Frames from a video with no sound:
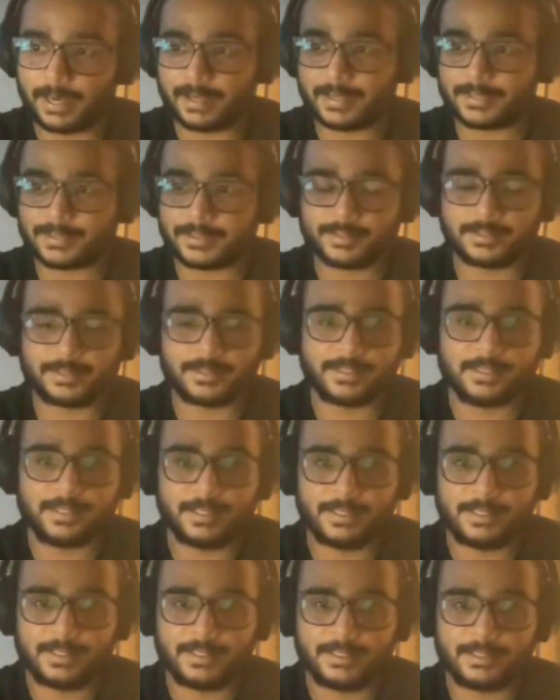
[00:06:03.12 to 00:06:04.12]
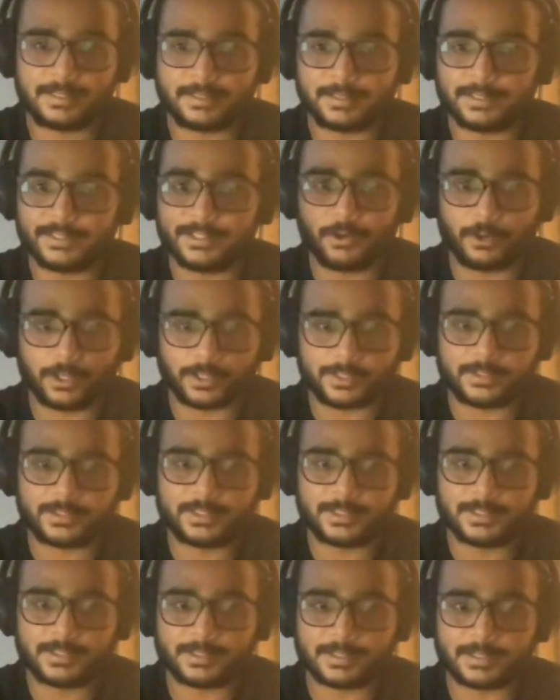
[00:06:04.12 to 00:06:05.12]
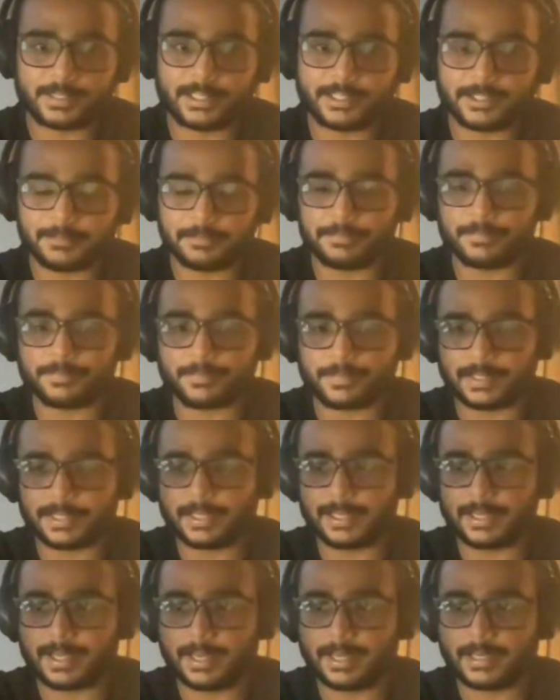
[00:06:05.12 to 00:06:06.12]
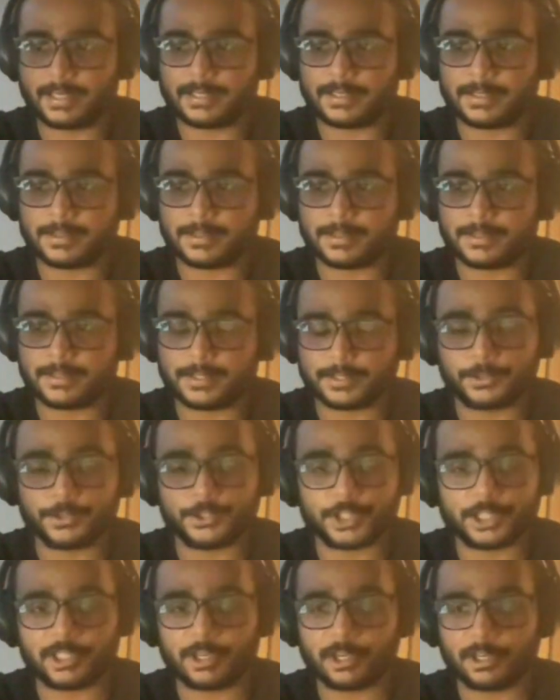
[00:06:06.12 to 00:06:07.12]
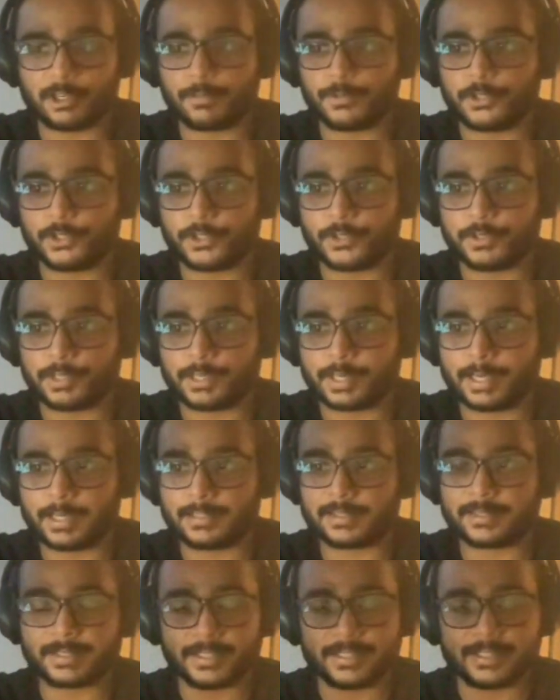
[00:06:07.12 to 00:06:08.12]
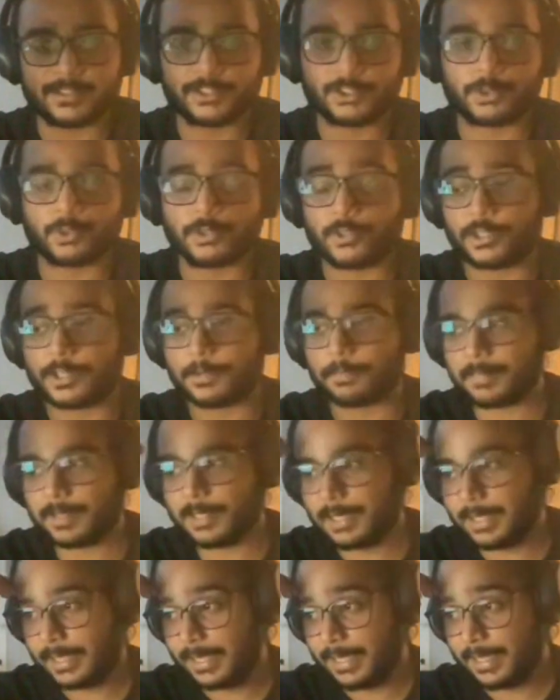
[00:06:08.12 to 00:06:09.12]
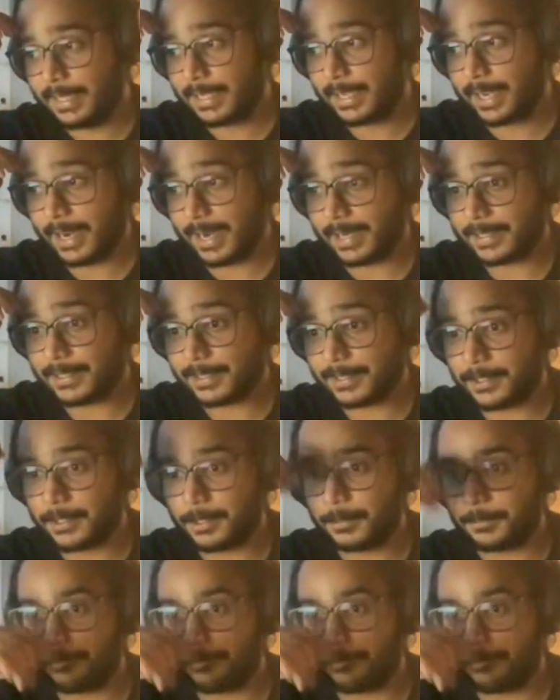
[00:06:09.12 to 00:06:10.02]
as the author and Satoshi Nakamoto as his pseudonym. And